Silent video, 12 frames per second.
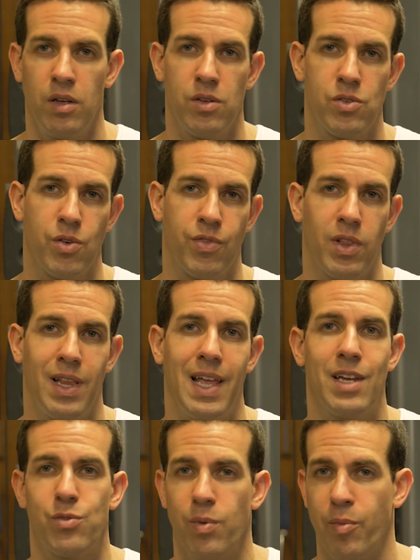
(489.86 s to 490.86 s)
So for the
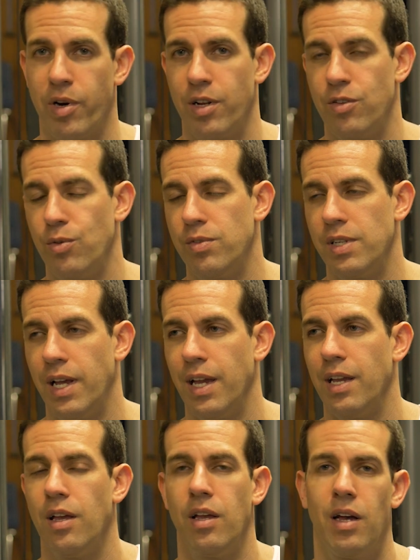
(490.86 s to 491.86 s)
last one we're gonna do
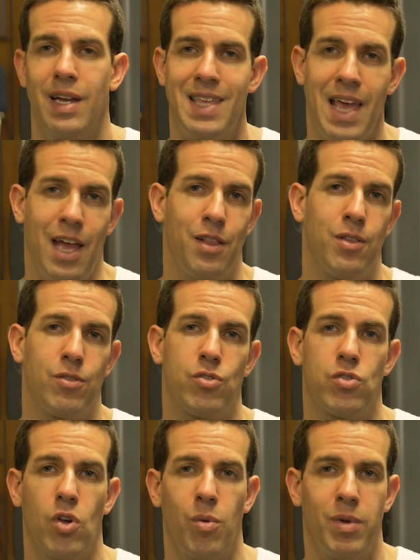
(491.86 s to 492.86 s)
today, again, there's
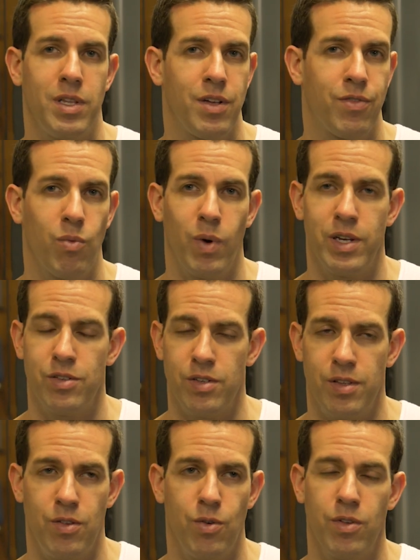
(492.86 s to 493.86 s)
so many different ways
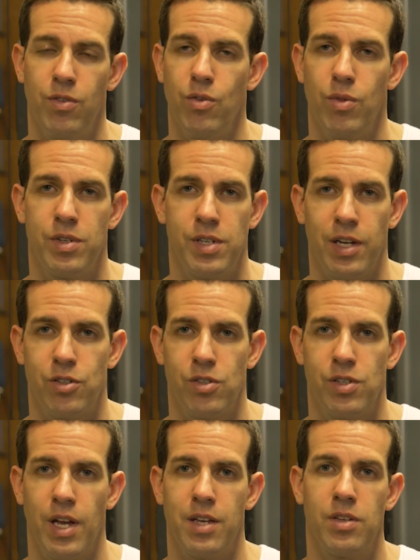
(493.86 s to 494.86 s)
that you can do this
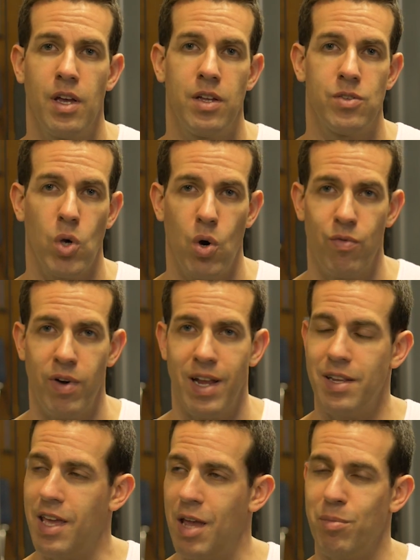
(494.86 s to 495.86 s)
exercise. It's
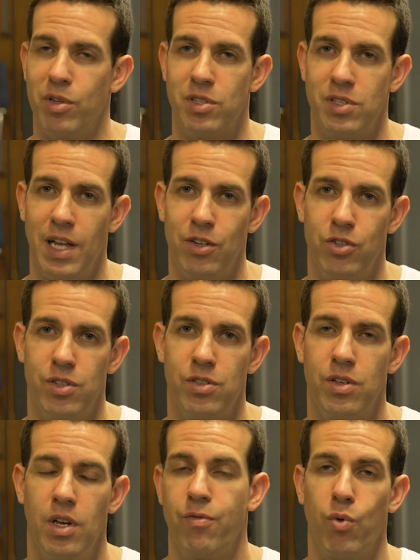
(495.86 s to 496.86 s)
overhead cable
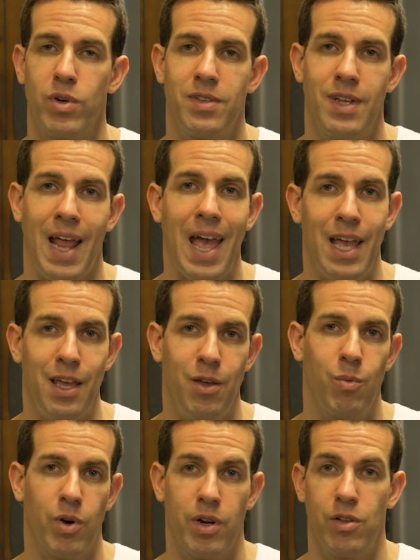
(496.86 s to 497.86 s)
extensions. For today,
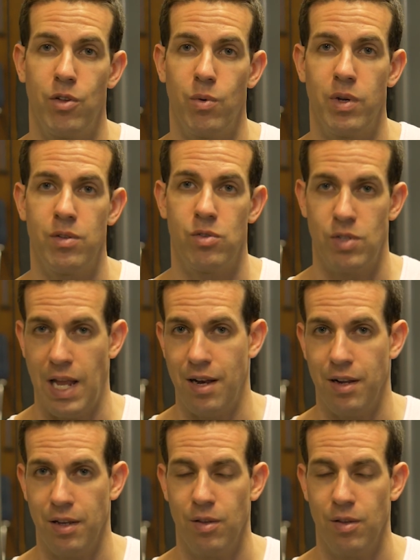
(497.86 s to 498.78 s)
we're gonna do it standing,